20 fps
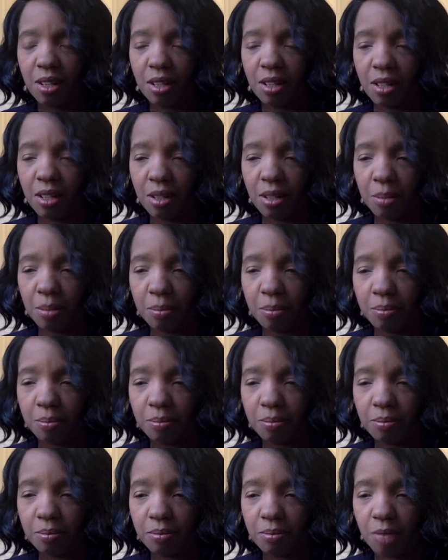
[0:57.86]
um,
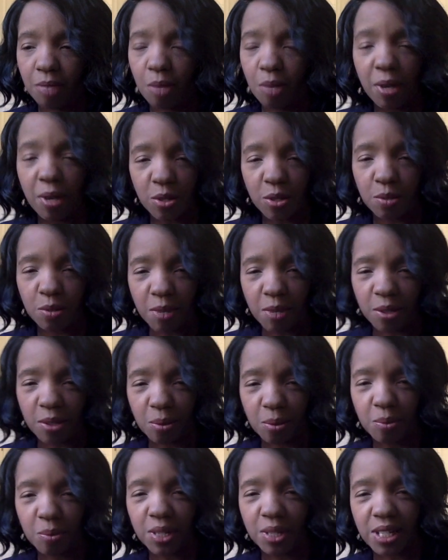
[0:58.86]
her mother's
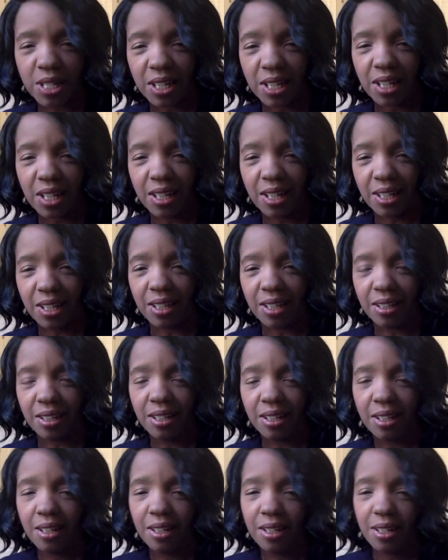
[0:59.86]
mother was Indian,
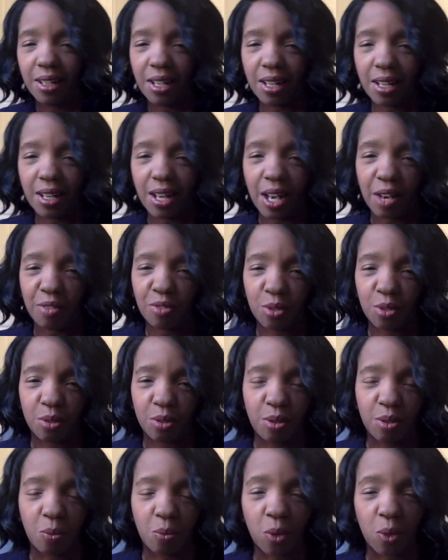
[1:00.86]
and after
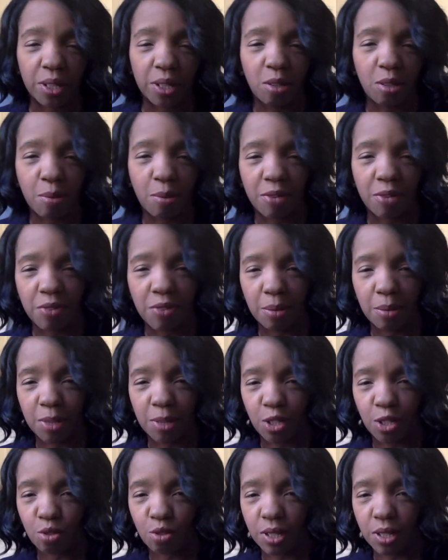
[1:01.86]
working on my
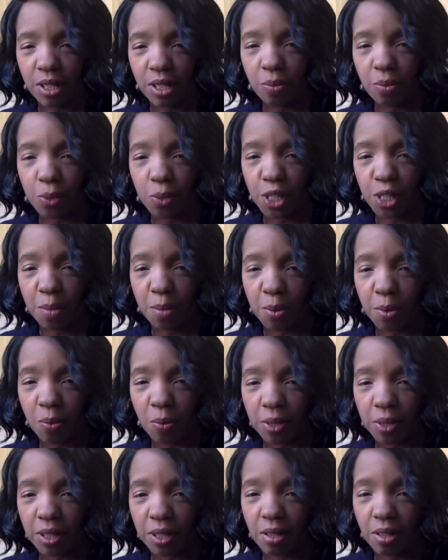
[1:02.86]
family tree, which I've been
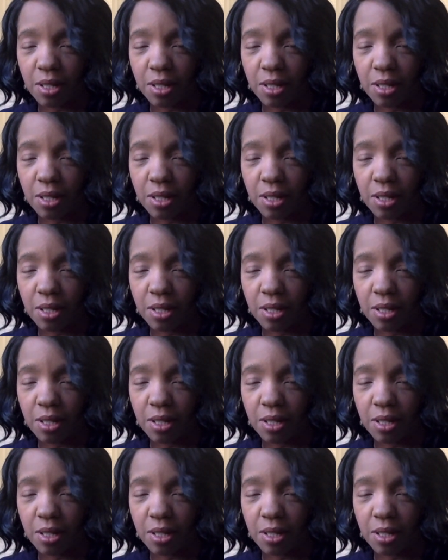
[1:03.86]
working